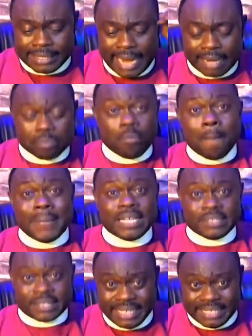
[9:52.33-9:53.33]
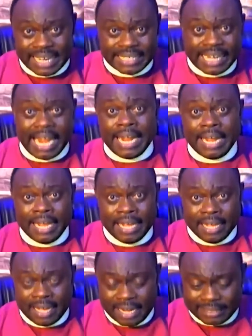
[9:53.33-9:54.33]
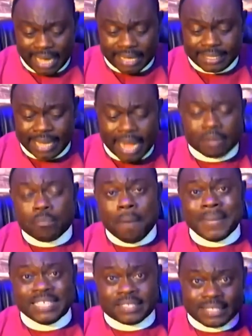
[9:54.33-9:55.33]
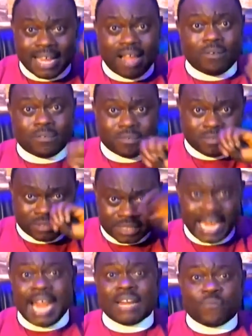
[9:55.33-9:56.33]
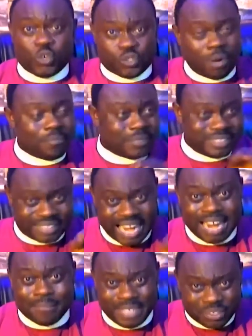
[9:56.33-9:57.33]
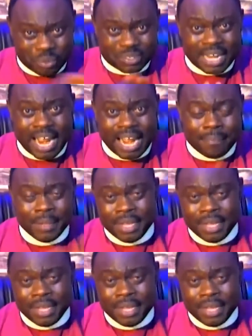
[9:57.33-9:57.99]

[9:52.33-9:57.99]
moment in the day And that dark moment now stayed for some time, little time,